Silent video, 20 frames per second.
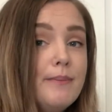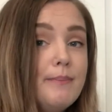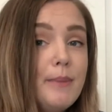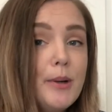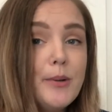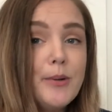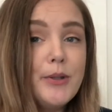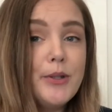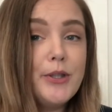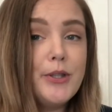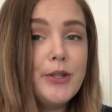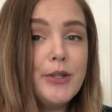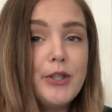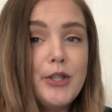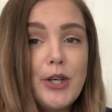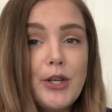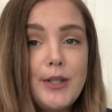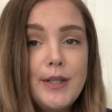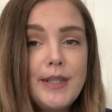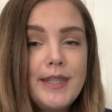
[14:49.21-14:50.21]
poster
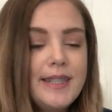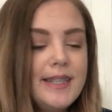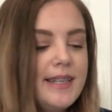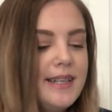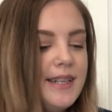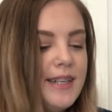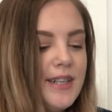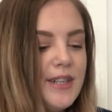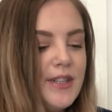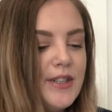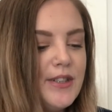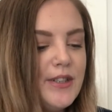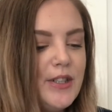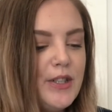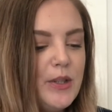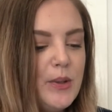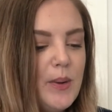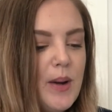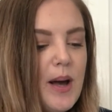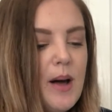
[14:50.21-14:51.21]
charts in here
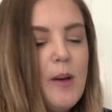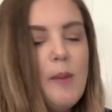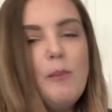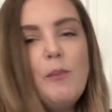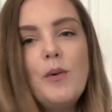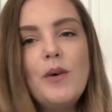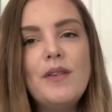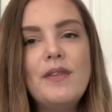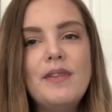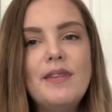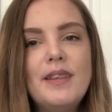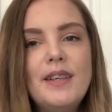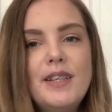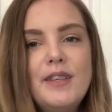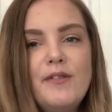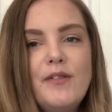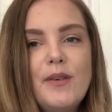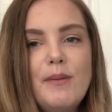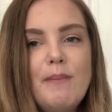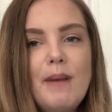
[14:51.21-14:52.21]
to help with the
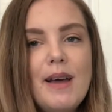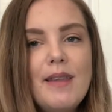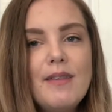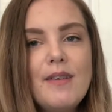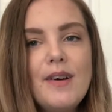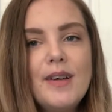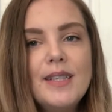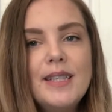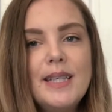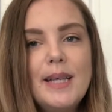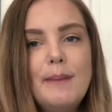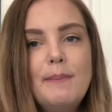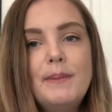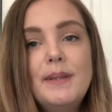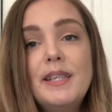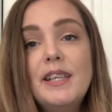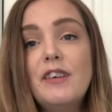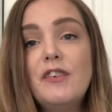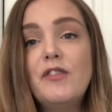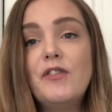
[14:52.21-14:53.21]
different math
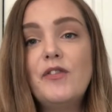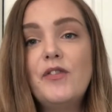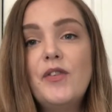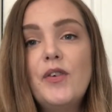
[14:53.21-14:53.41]
concepts if